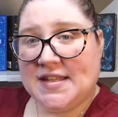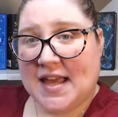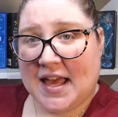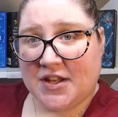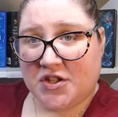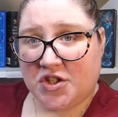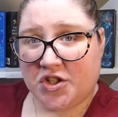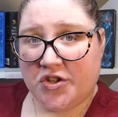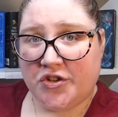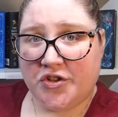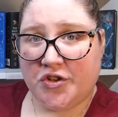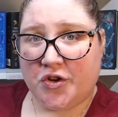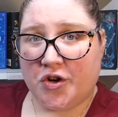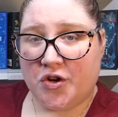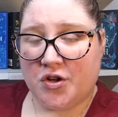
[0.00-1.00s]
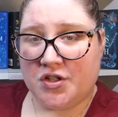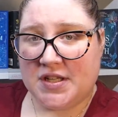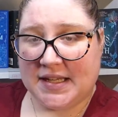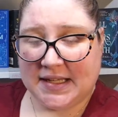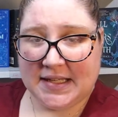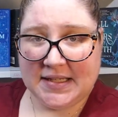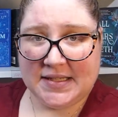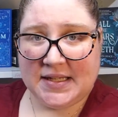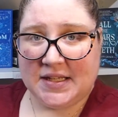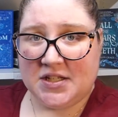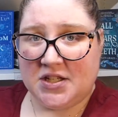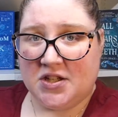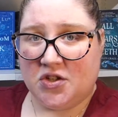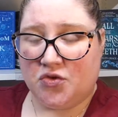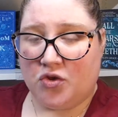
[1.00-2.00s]
to enter your tickets
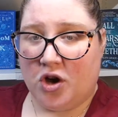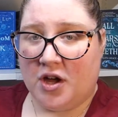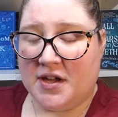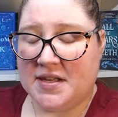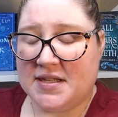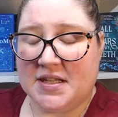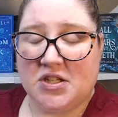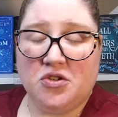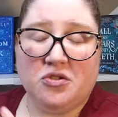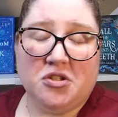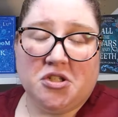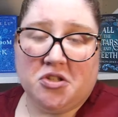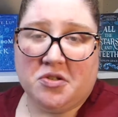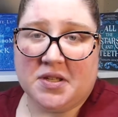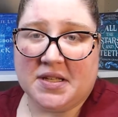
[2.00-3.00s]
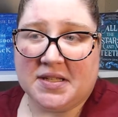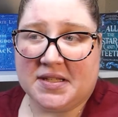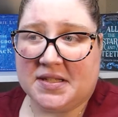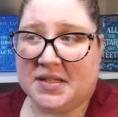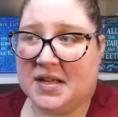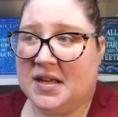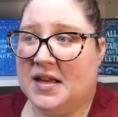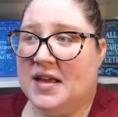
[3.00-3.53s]
into the drawings, and you can do this